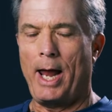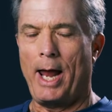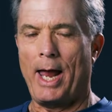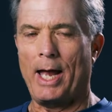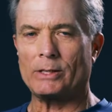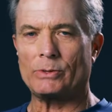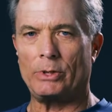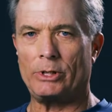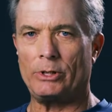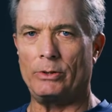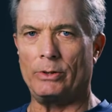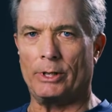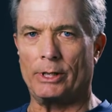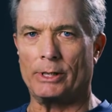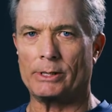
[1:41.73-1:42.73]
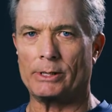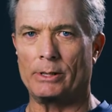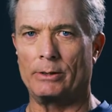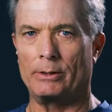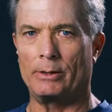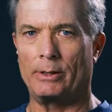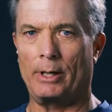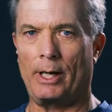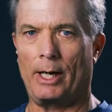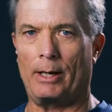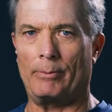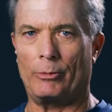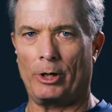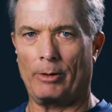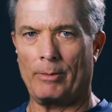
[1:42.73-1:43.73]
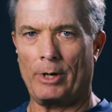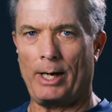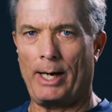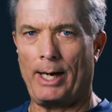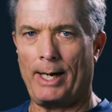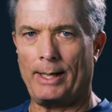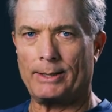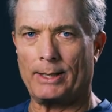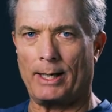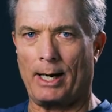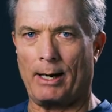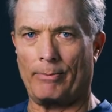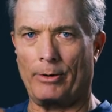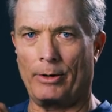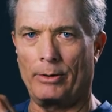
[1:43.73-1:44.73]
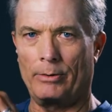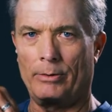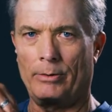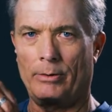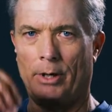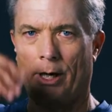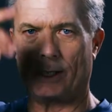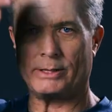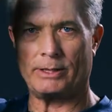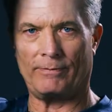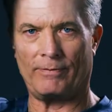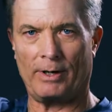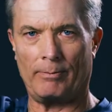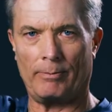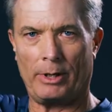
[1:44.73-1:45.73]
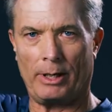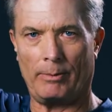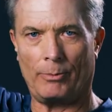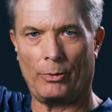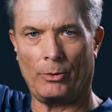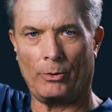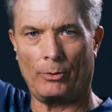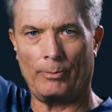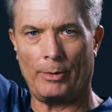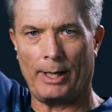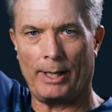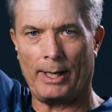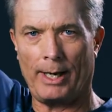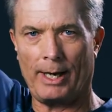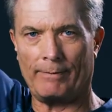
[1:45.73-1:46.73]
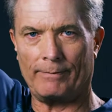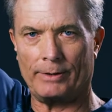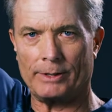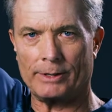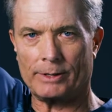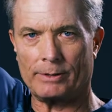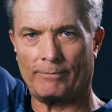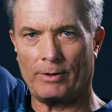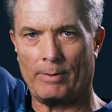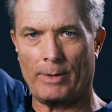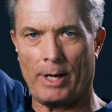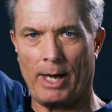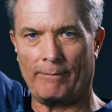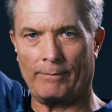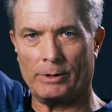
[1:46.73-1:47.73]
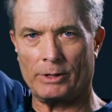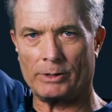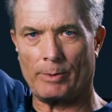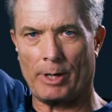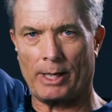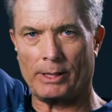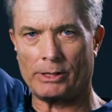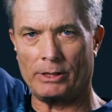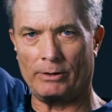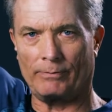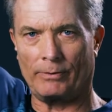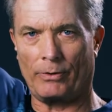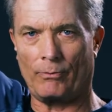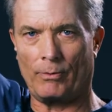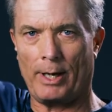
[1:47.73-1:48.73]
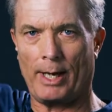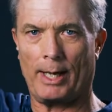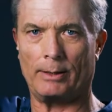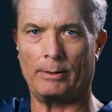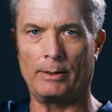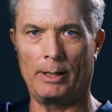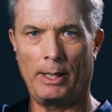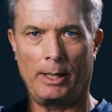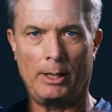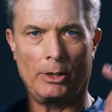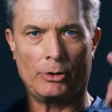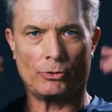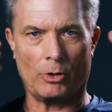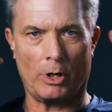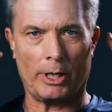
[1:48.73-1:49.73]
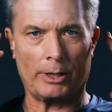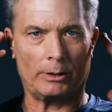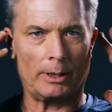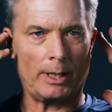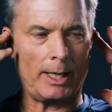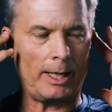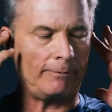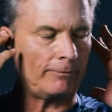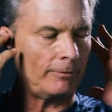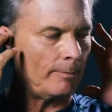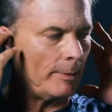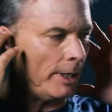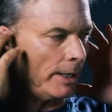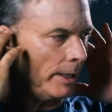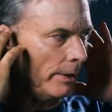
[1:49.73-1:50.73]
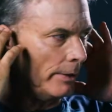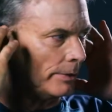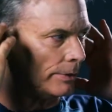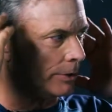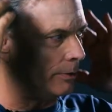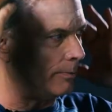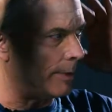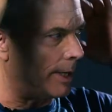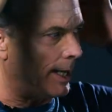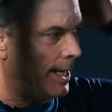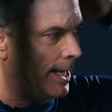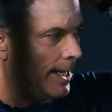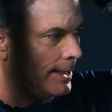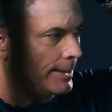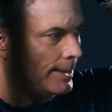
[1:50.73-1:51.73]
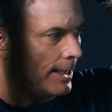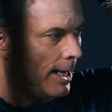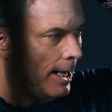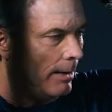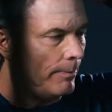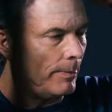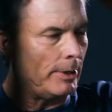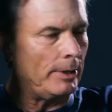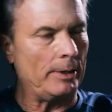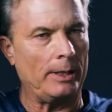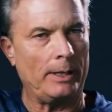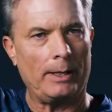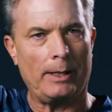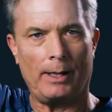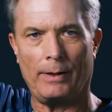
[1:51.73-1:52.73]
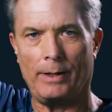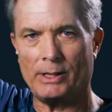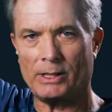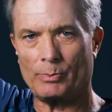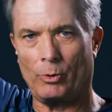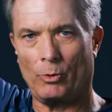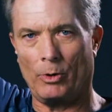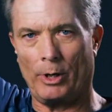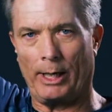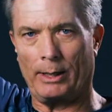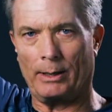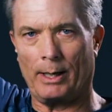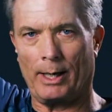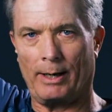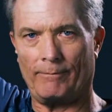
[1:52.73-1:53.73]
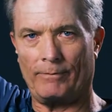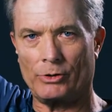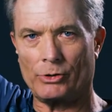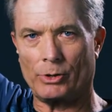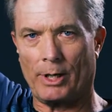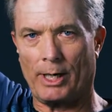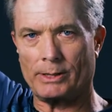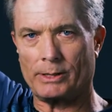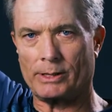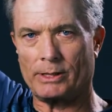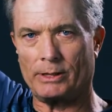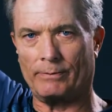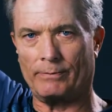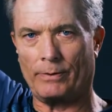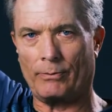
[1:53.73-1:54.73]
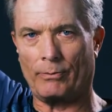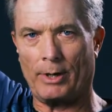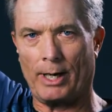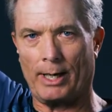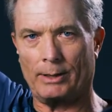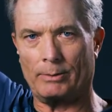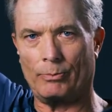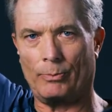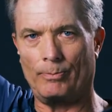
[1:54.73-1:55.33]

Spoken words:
as we do this, I bring my head top as if I'm being pulled by the heavens, from the heavens by a silver thread, drawing a line from my ears to my head top. This point, I visualize a silver thread,